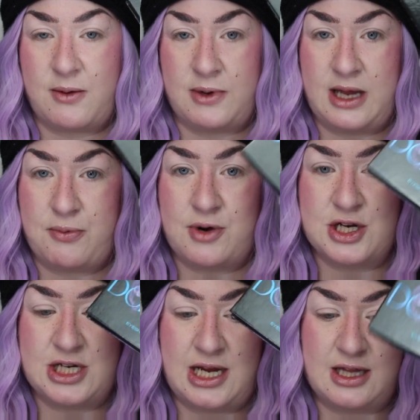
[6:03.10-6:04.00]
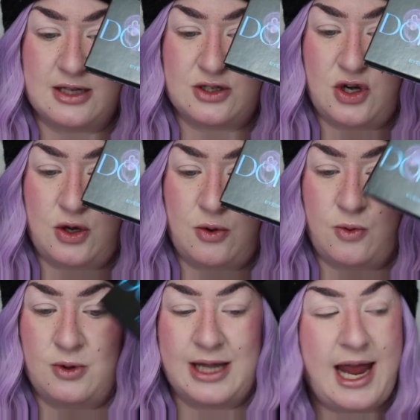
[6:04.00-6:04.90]
really appreciate this
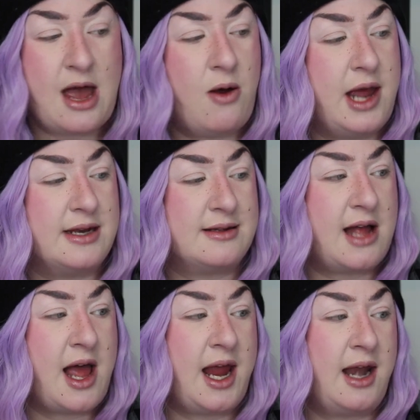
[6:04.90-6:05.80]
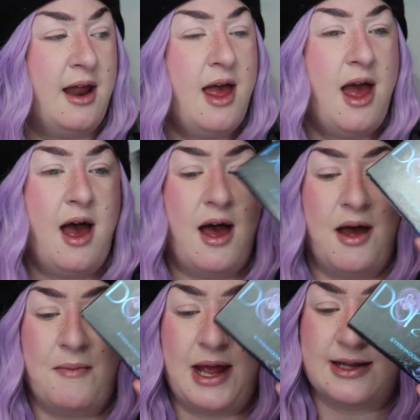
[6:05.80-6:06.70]
new layout and design.
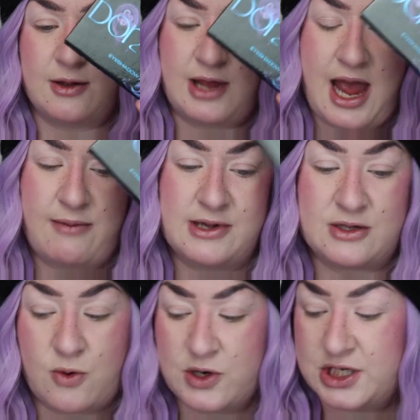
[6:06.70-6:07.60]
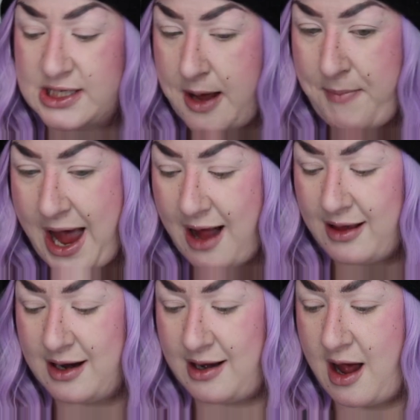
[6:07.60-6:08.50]
And so they have this gorgeous
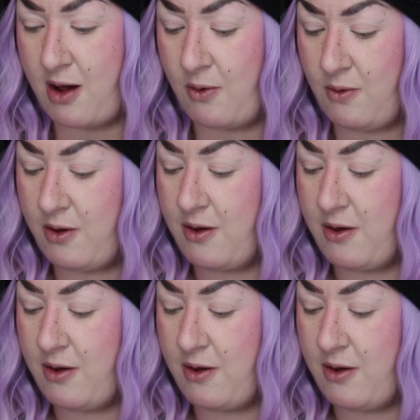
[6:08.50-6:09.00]
palette now.